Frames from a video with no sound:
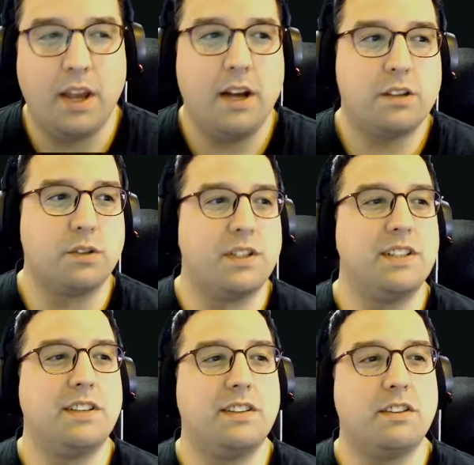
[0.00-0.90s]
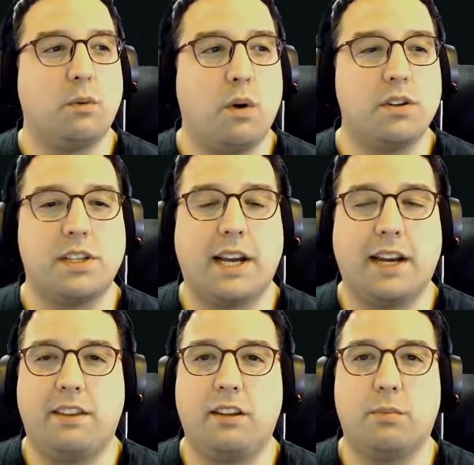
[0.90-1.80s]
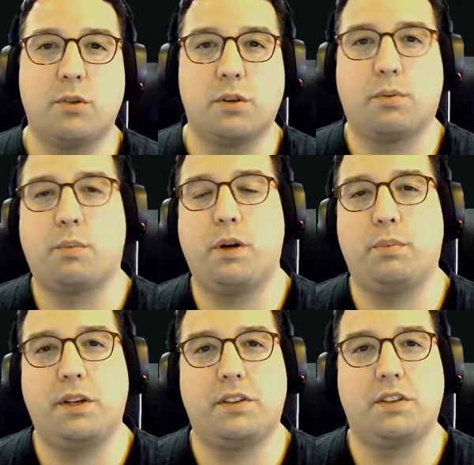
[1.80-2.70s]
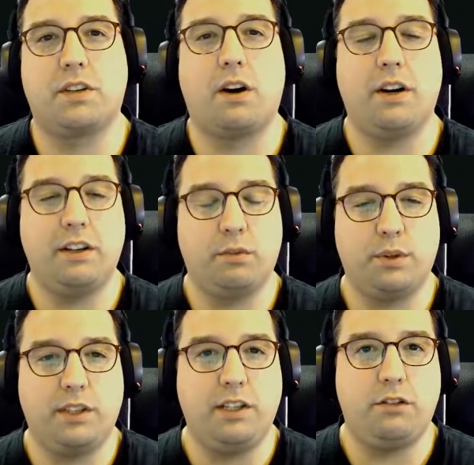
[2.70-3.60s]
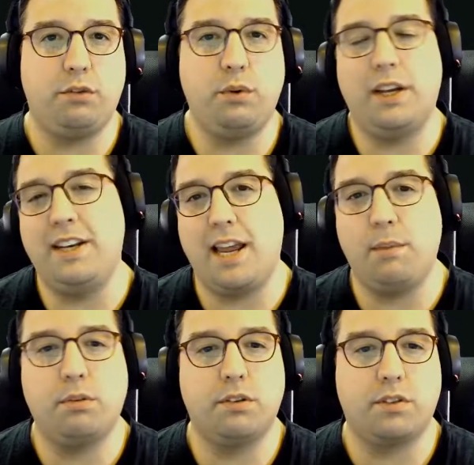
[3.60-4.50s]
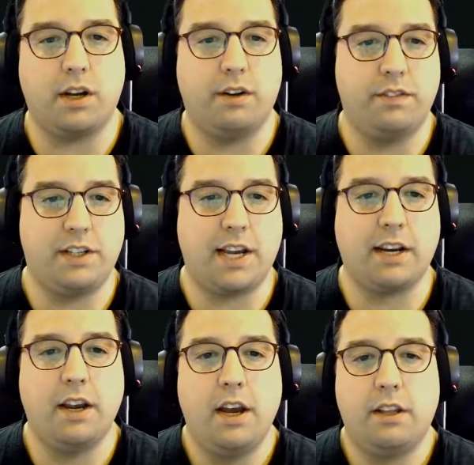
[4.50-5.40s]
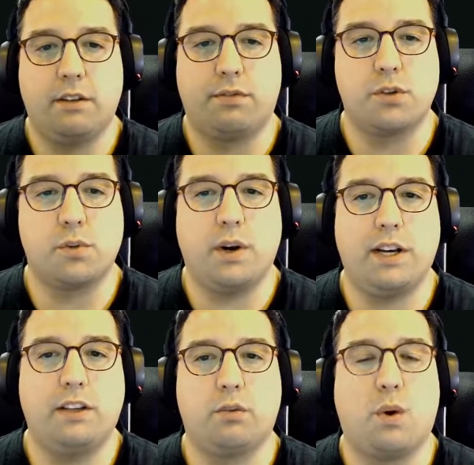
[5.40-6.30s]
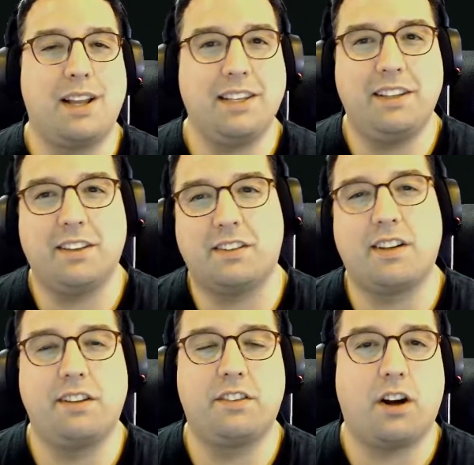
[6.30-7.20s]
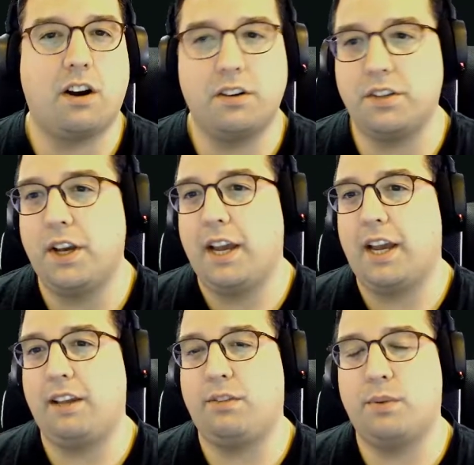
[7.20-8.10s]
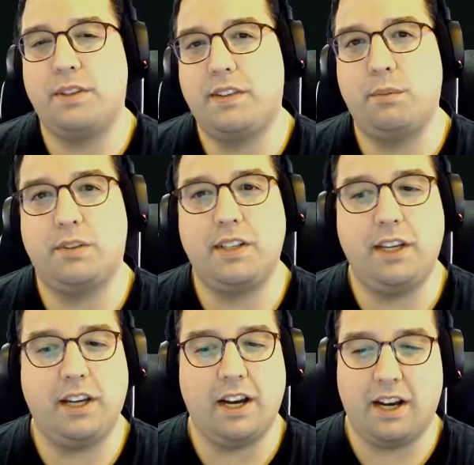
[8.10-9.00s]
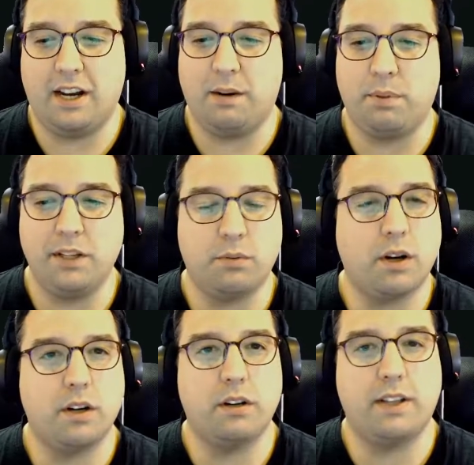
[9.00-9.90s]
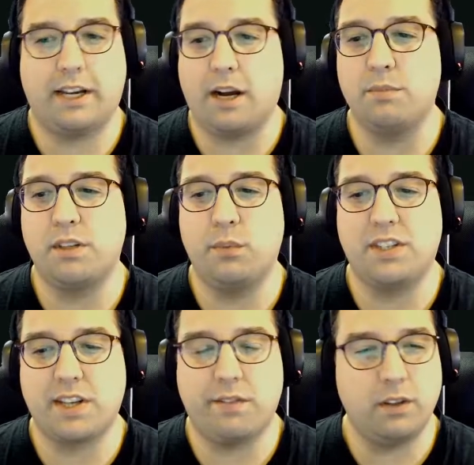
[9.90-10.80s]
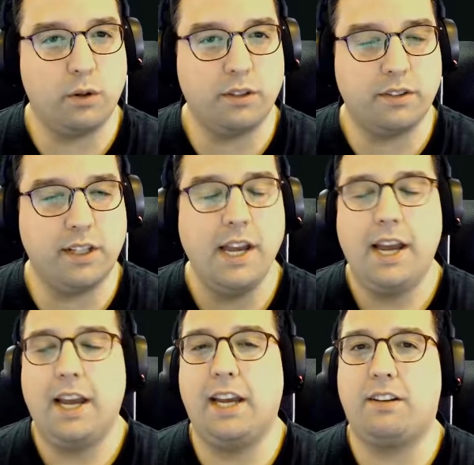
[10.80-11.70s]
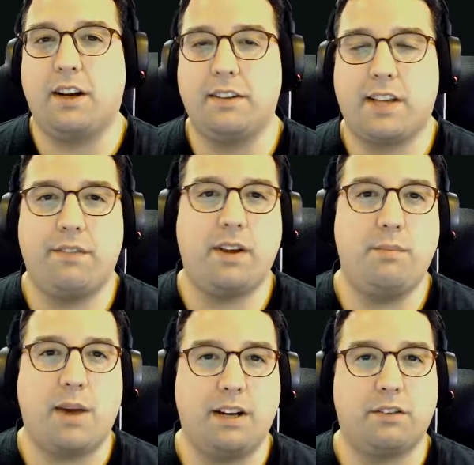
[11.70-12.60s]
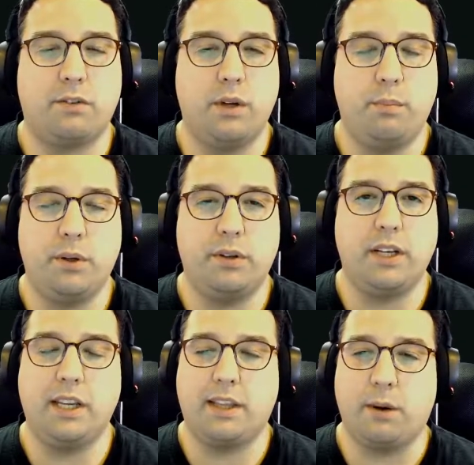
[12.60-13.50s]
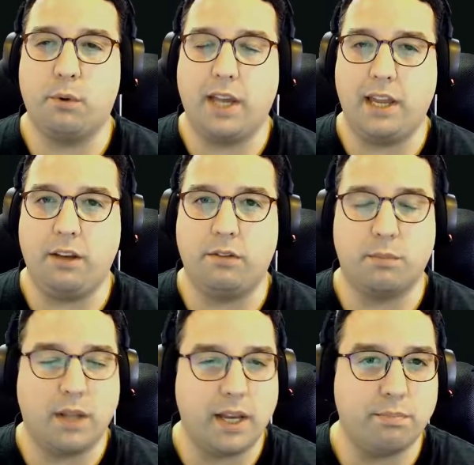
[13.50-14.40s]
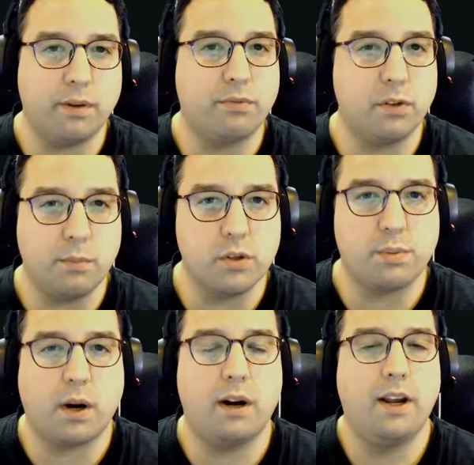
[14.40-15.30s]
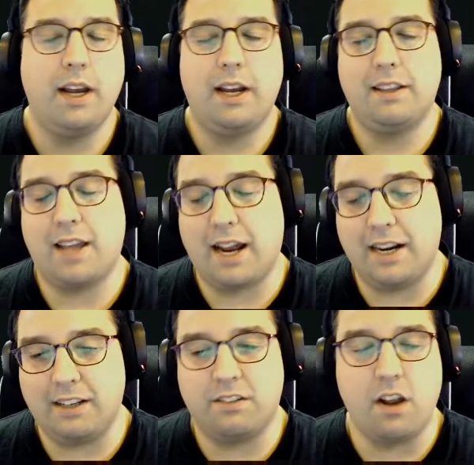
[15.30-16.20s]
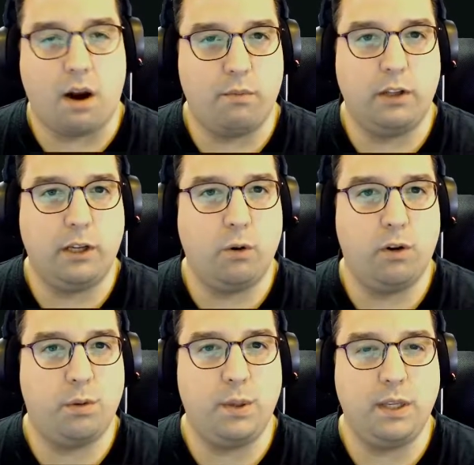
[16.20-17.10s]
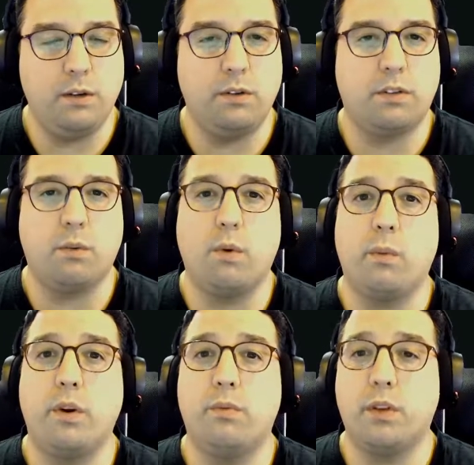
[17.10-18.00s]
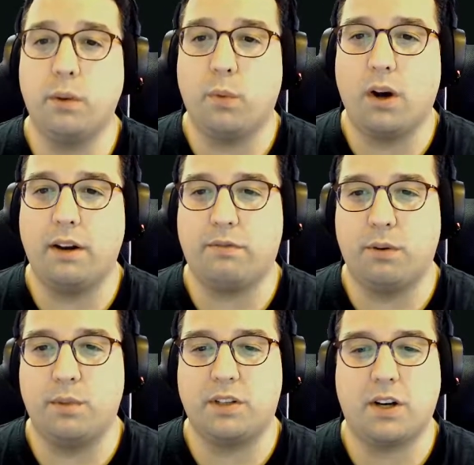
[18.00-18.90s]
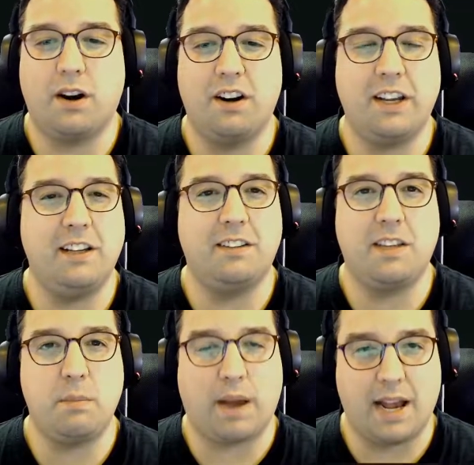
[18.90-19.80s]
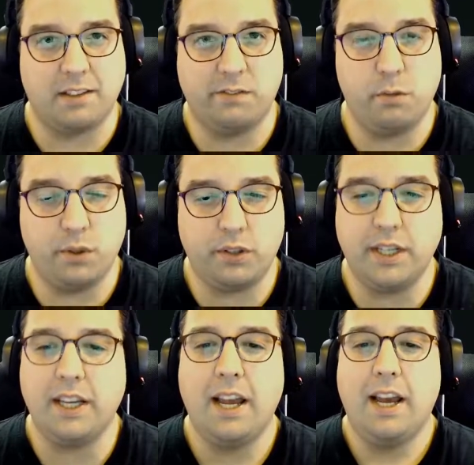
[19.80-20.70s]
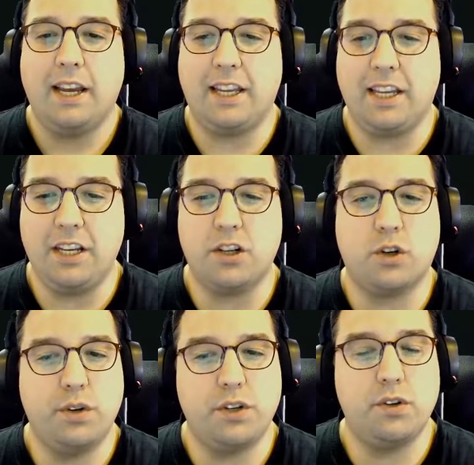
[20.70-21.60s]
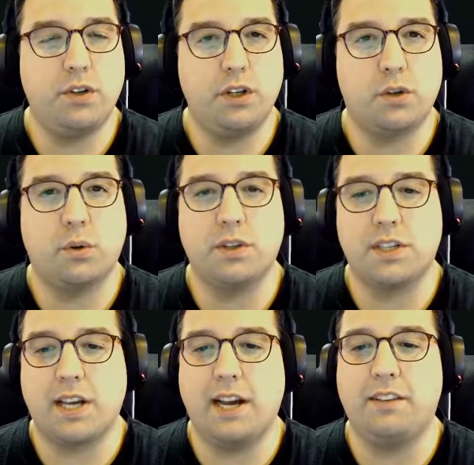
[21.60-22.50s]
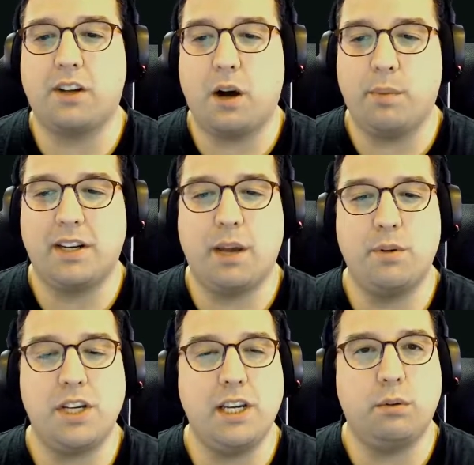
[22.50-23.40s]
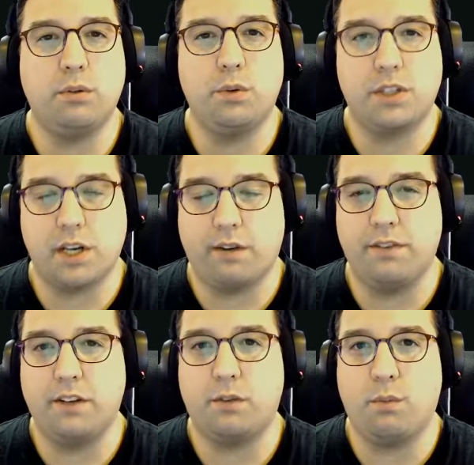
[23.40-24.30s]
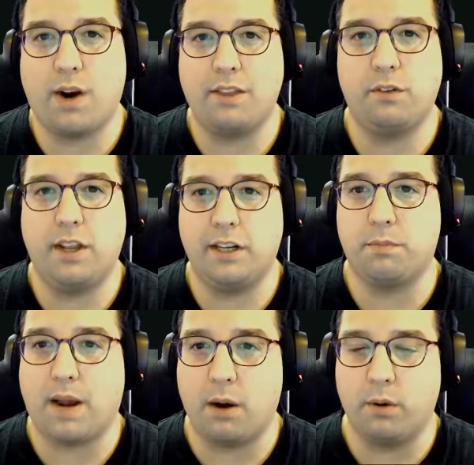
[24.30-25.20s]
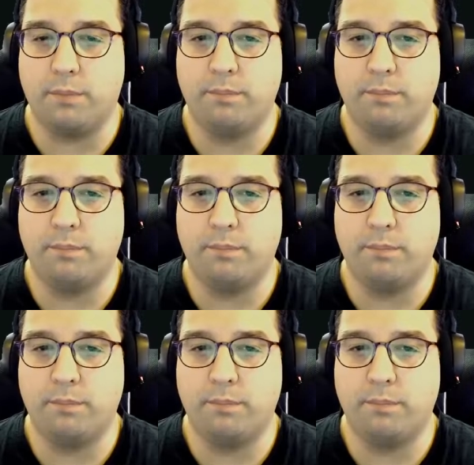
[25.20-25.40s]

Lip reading: So since this is a Walls deck, I think the most appropriate place to start is with the two enablers of the deck. The first one is Huatli, the Sun's Heart, a 3 CMC Planeswalker that comes in with 7 loyalty. It does have a -3 ability that will gain you some life, but for the most part, that is not really going to be used. What we really want from this card is the passive ability. Each creature you control assigns combat damage equal to its toughness rather than its power.